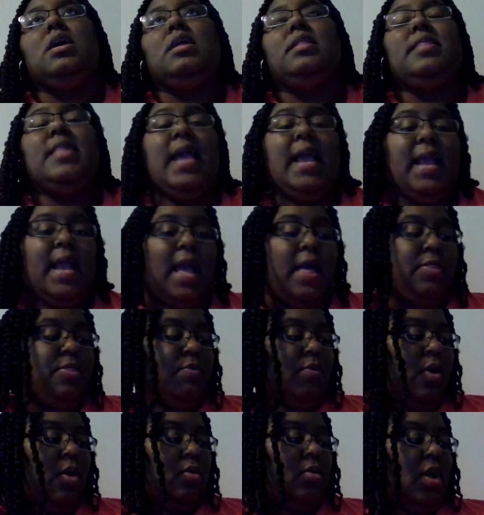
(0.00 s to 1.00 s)
that got
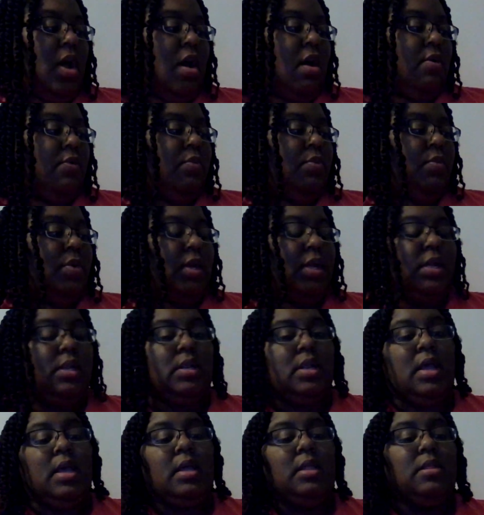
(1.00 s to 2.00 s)
thrown off
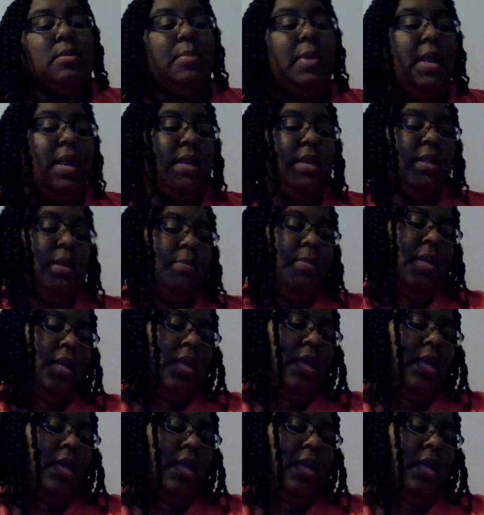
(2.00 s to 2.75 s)
when the pandemic